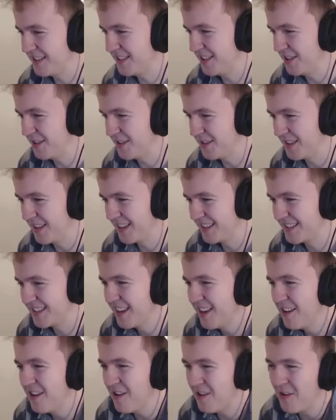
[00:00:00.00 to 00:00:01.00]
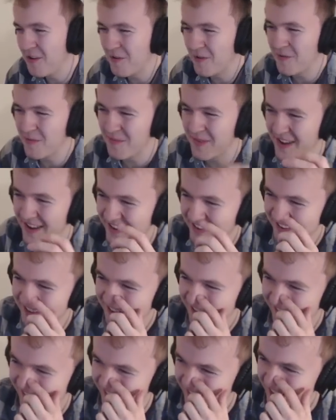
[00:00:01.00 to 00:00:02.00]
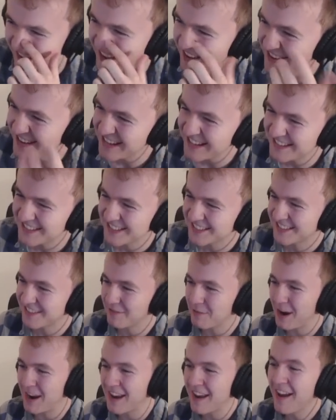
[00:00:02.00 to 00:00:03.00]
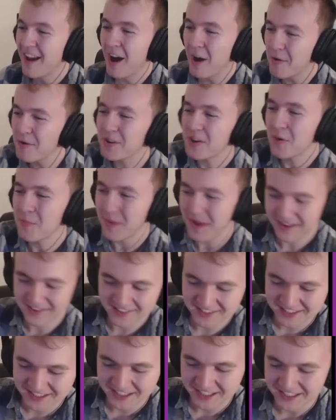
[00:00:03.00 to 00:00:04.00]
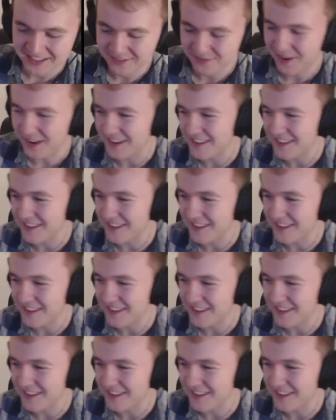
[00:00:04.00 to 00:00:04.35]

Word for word: just do this. Oh my God. Just wait, I want to go back and see his